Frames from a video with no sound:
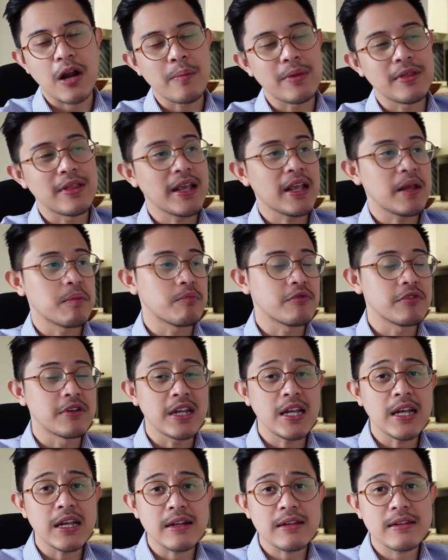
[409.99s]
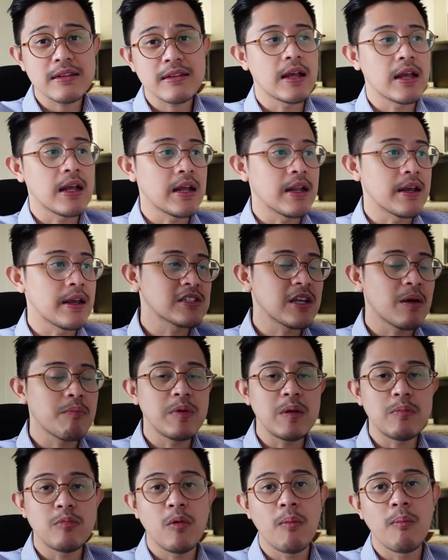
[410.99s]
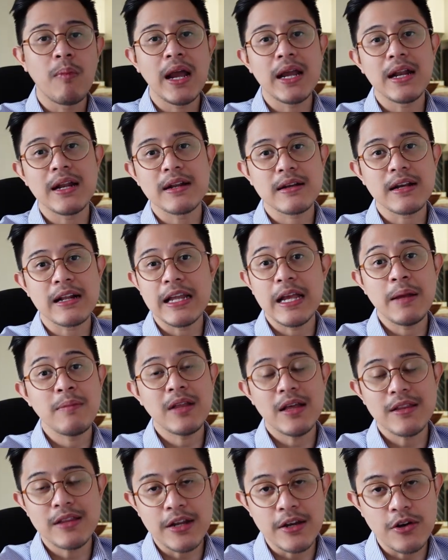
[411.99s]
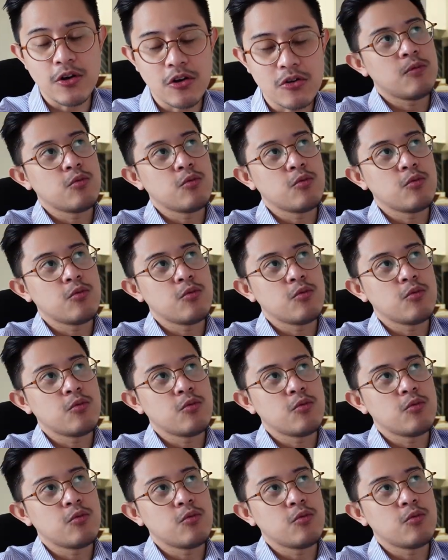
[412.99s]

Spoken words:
I mean, they can predict, and some people might claim that they know,